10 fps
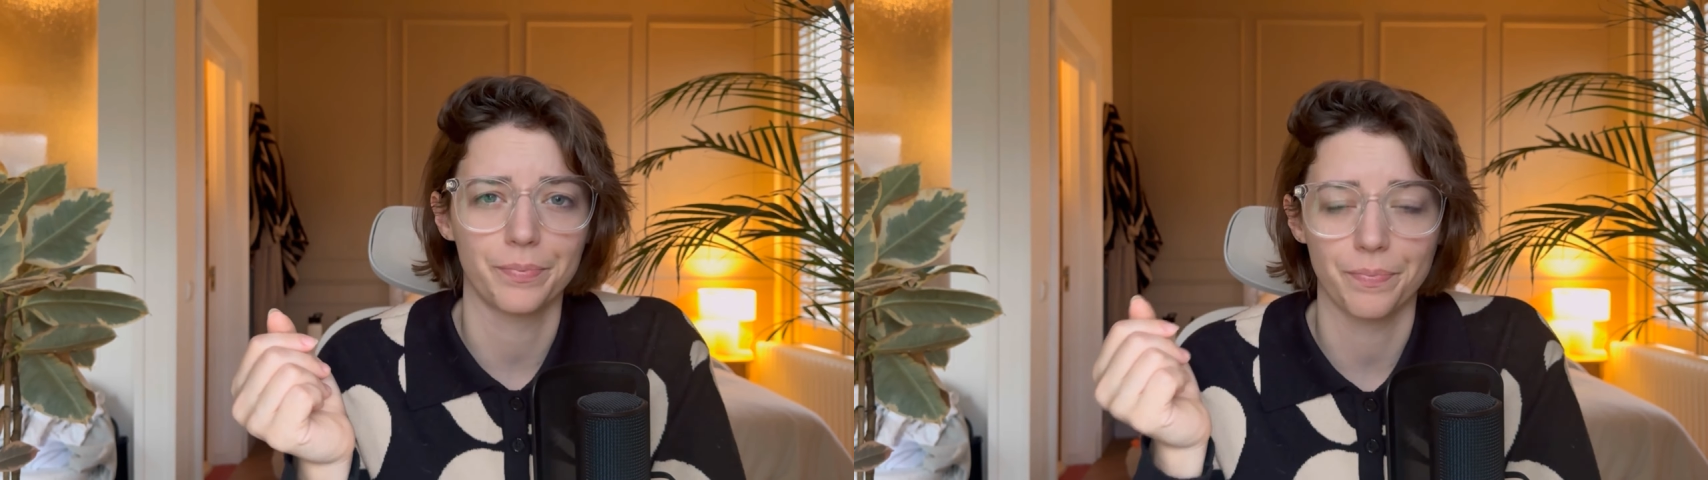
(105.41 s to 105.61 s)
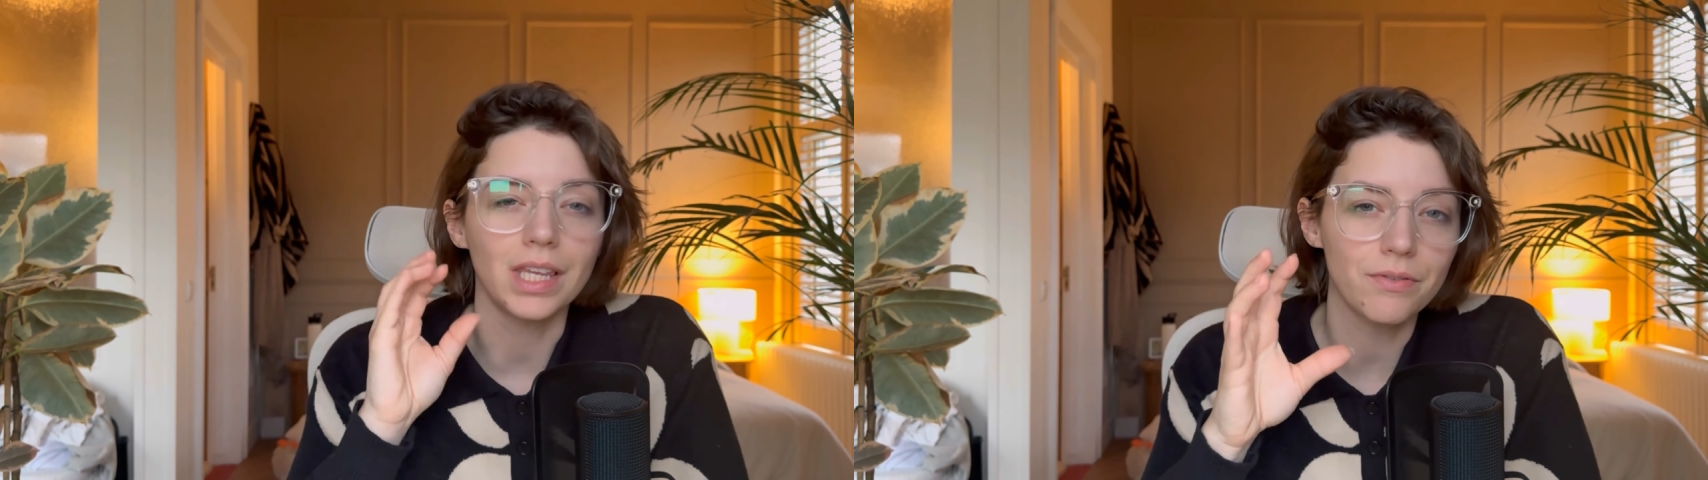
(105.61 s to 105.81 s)

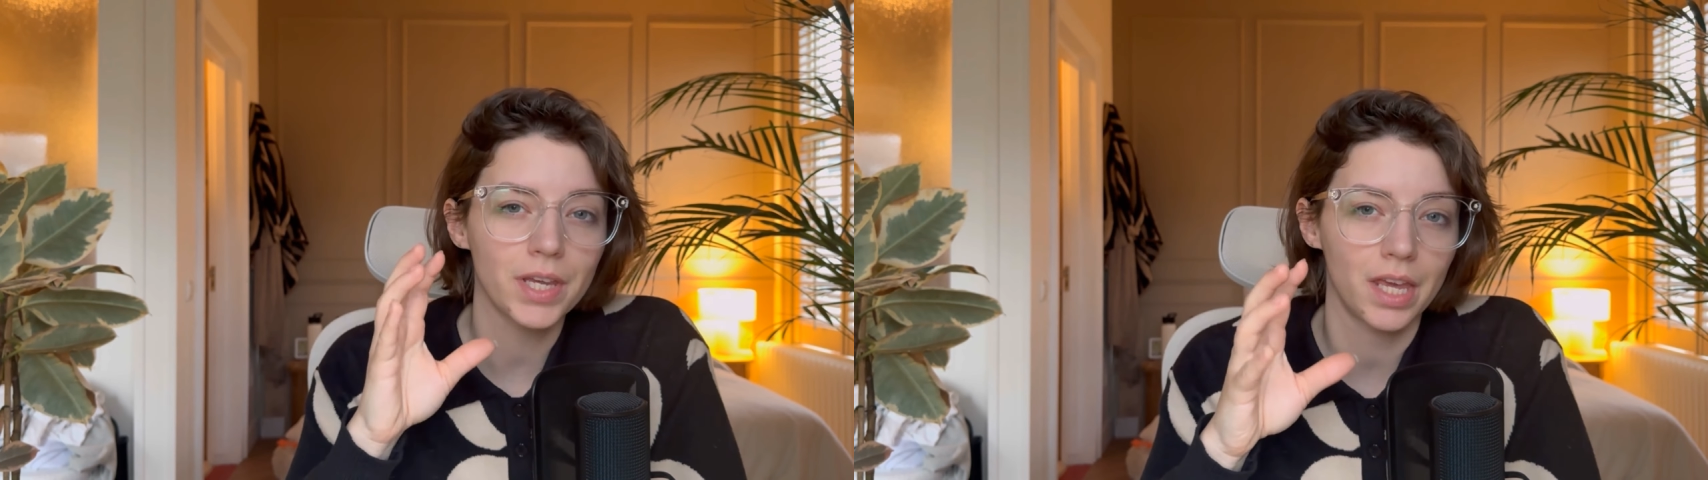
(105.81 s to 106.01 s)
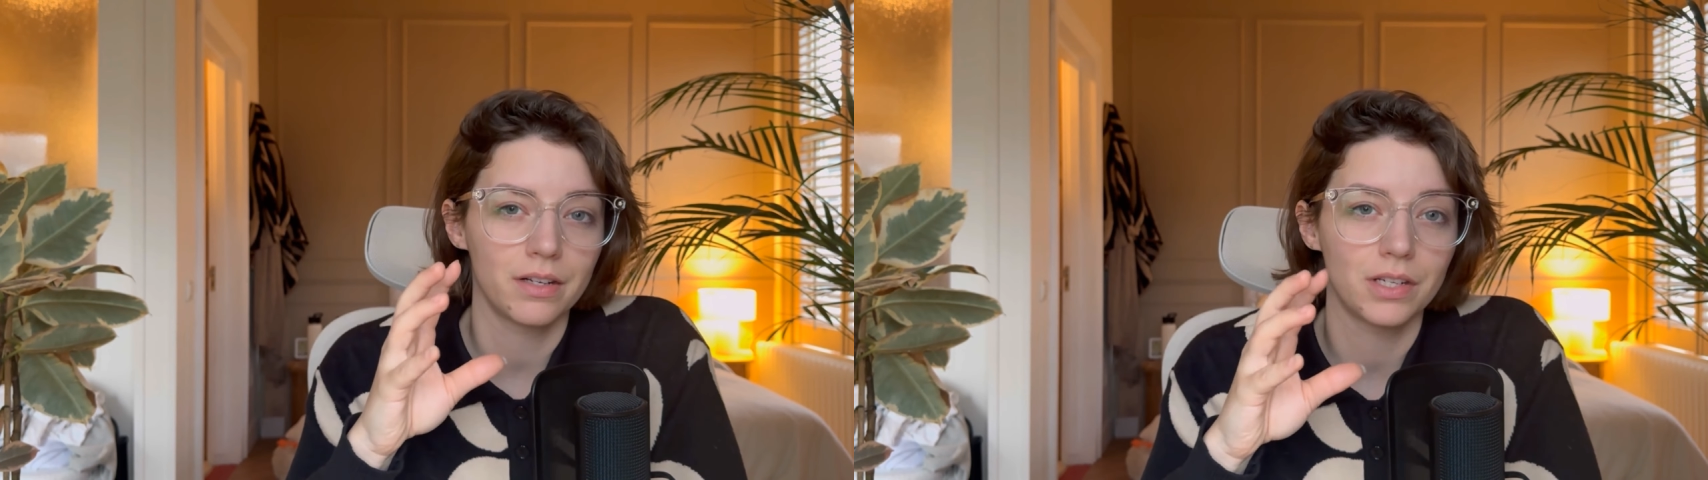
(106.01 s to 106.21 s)

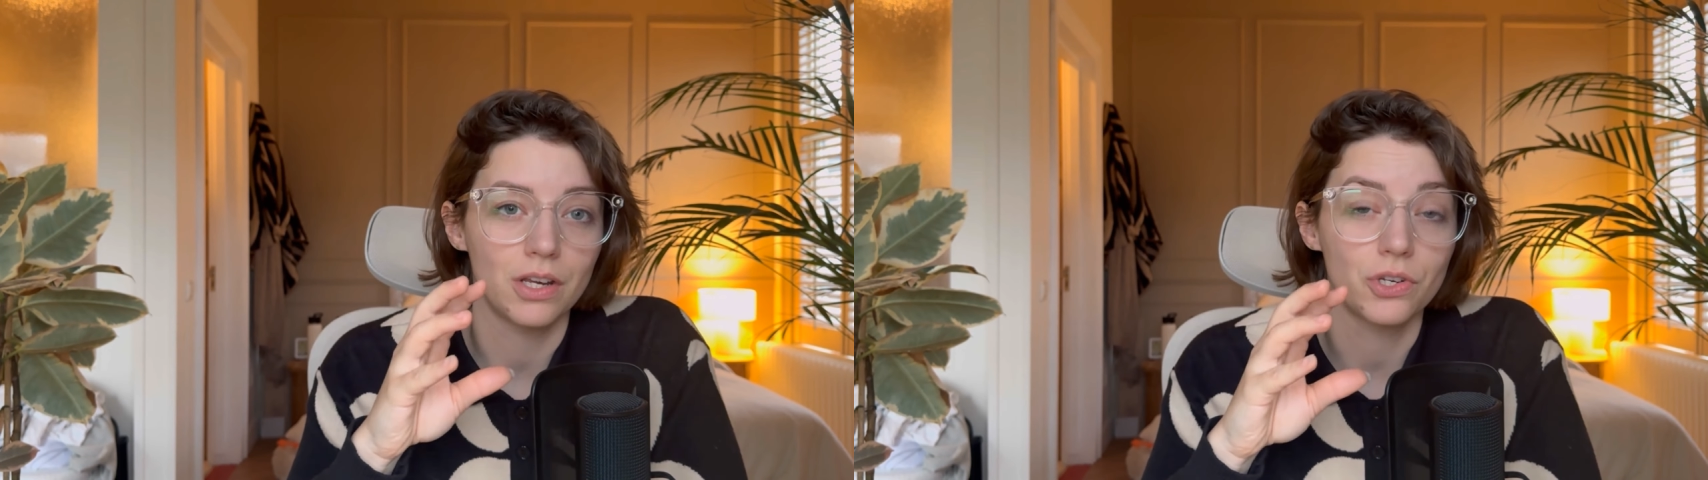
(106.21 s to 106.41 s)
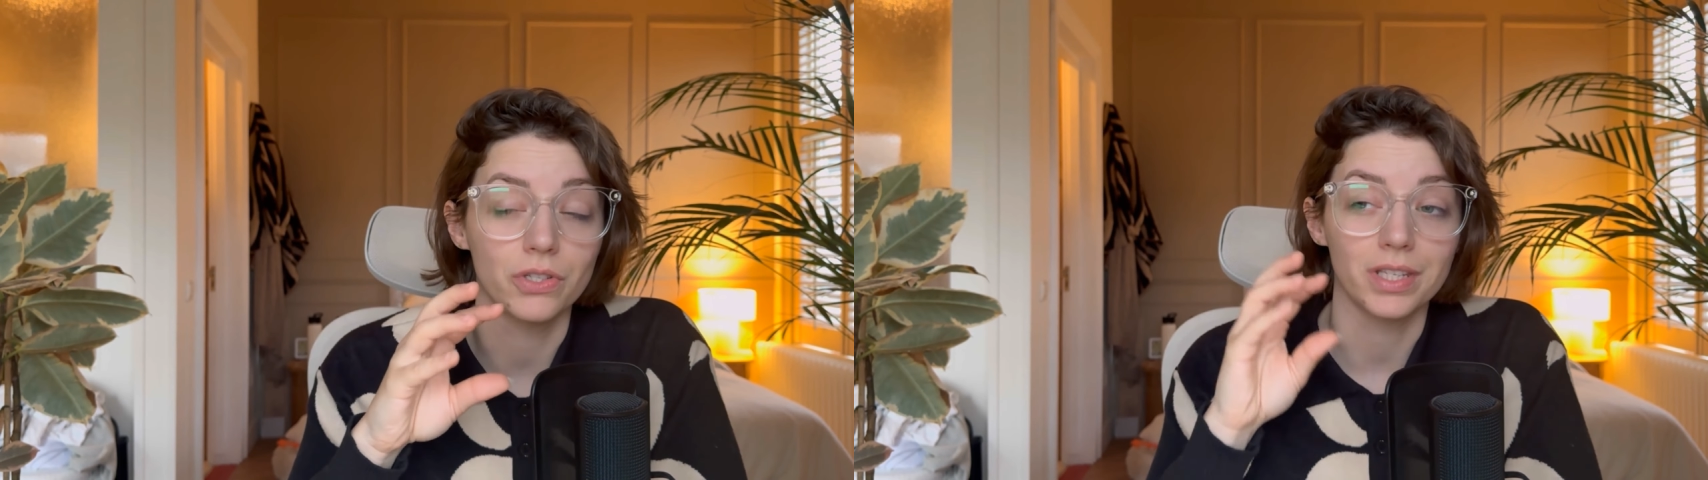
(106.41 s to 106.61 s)
Leaving
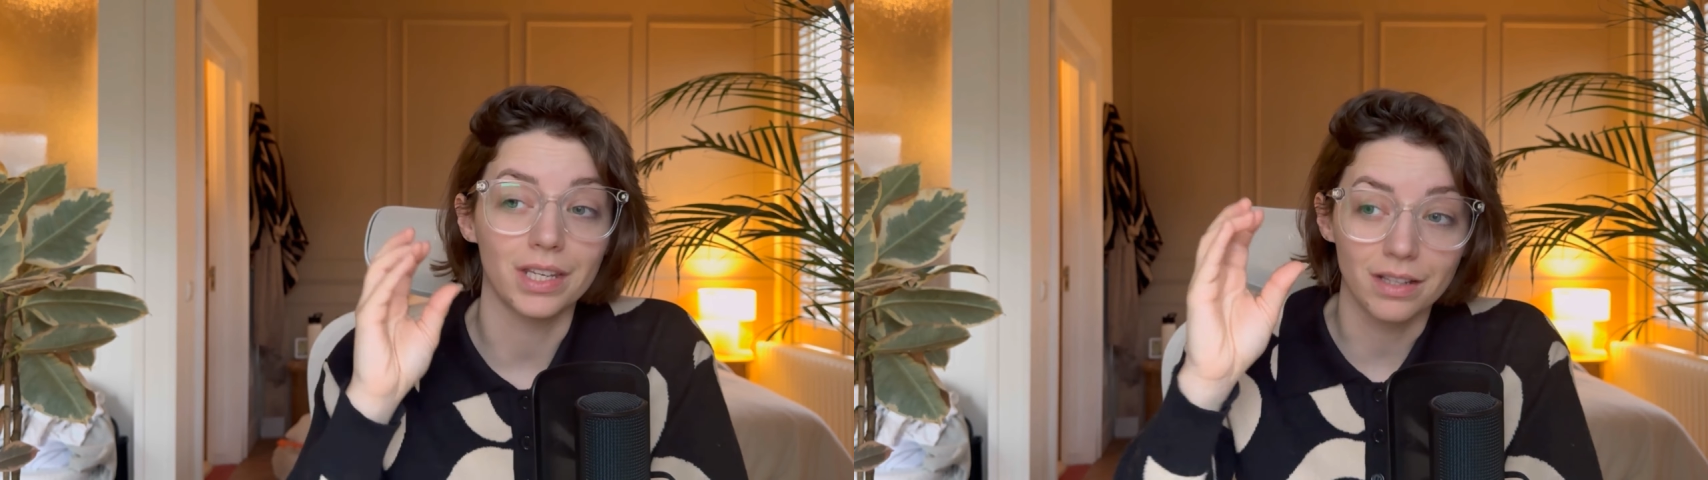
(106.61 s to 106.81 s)
annotations